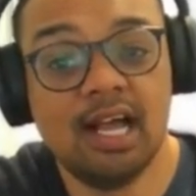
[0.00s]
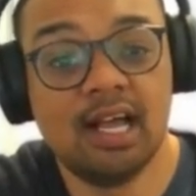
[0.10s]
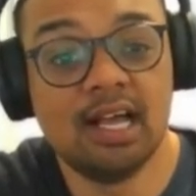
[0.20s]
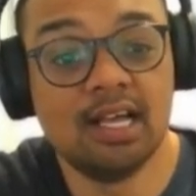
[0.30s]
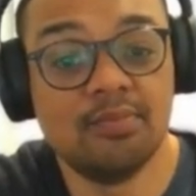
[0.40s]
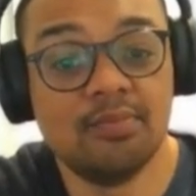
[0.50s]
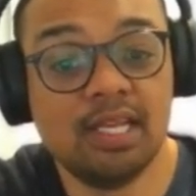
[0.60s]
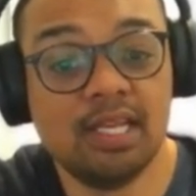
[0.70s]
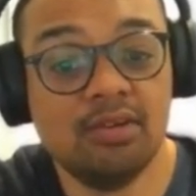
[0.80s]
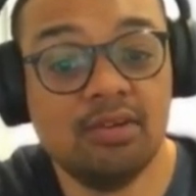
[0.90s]
And
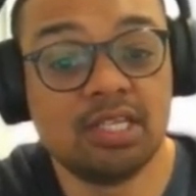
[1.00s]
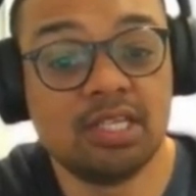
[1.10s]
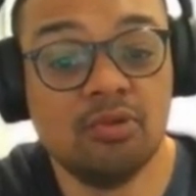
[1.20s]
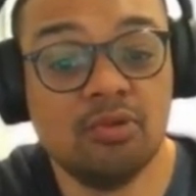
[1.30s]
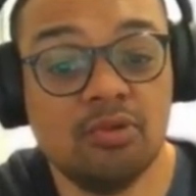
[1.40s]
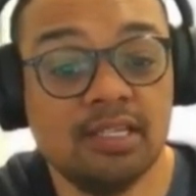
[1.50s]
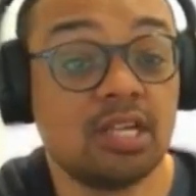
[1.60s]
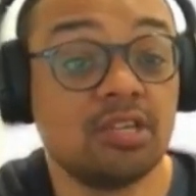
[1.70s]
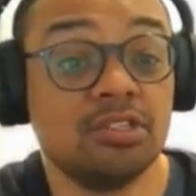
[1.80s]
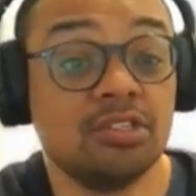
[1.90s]
it will tell me, you know,
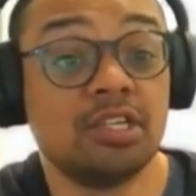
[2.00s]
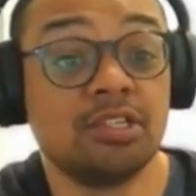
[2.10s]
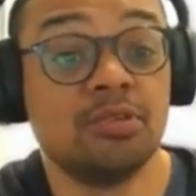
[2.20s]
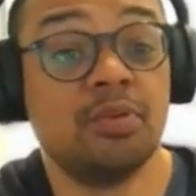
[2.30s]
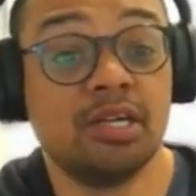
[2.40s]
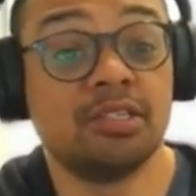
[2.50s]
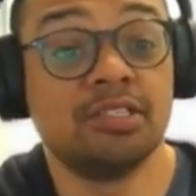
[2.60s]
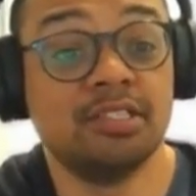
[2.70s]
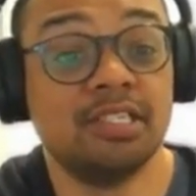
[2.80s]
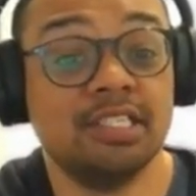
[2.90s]
such and such a
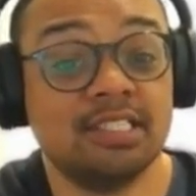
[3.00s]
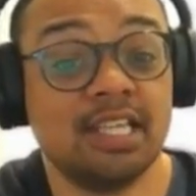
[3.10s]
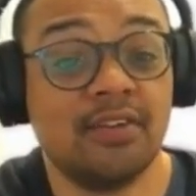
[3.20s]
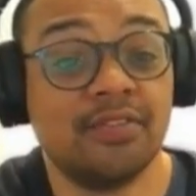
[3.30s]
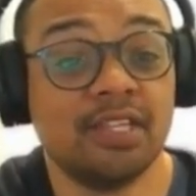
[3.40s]
person needs to have